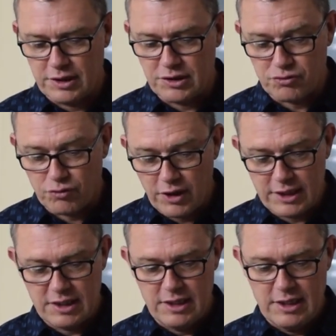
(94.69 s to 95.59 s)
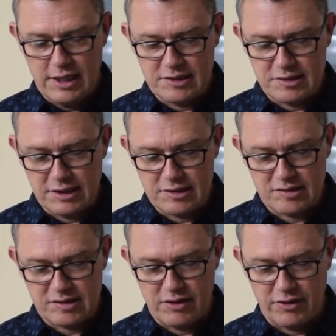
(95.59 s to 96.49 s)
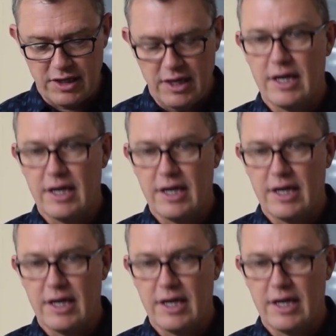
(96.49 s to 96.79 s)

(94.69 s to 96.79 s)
It's right, it's necessary,